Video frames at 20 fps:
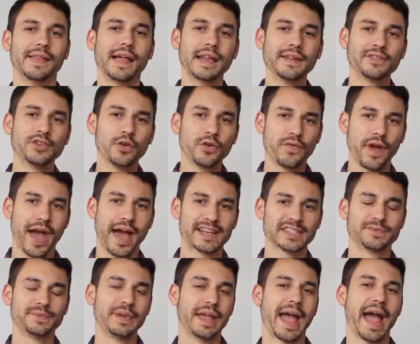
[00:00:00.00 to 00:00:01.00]
lot of you have
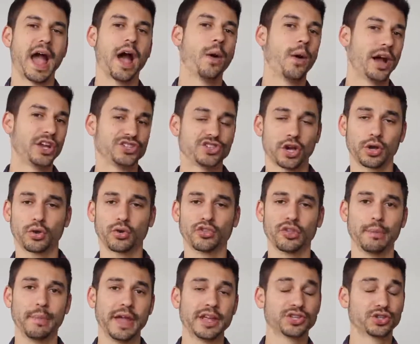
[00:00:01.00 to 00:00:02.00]
asked me how I juggle
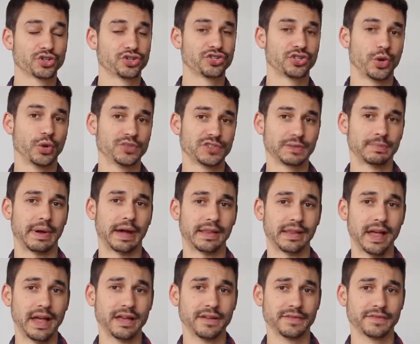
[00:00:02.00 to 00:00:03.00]
the major stones in my
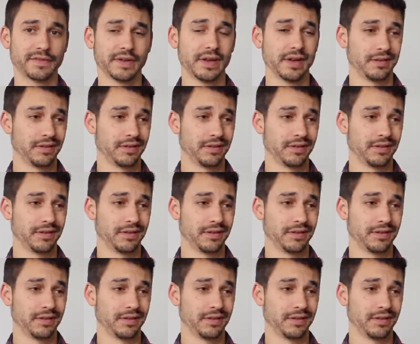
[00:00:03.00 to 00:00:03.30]
life,